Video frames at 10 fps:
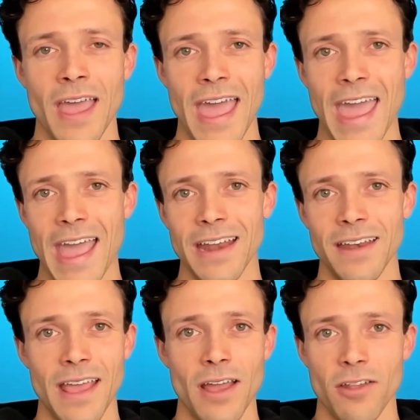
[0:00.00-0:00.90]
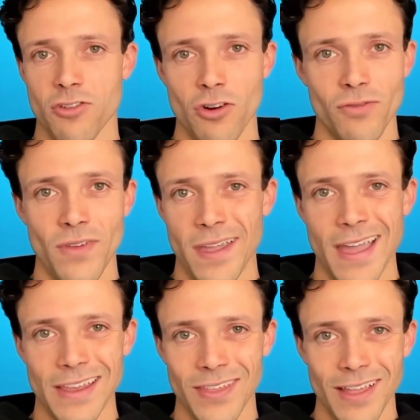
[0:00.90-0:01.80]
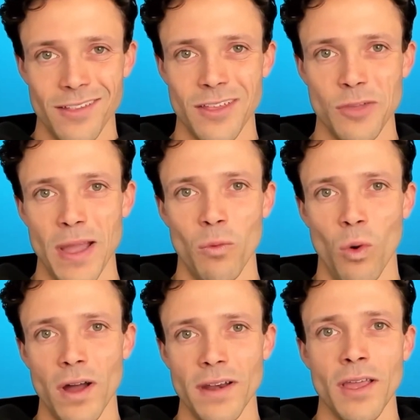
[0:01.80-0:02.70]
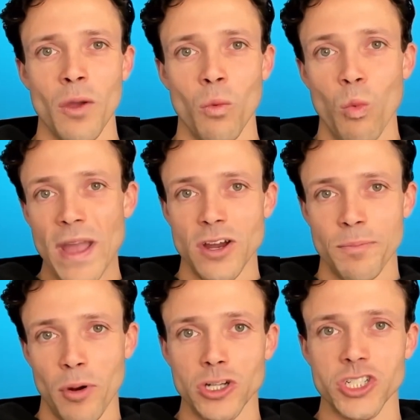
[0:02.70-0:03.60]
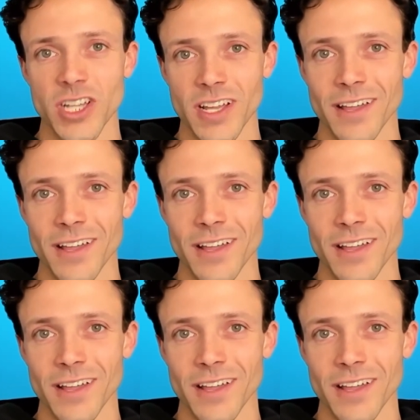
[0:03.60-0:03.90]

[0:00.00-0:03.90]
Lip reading: and survey anything else that you might want when you're purchasing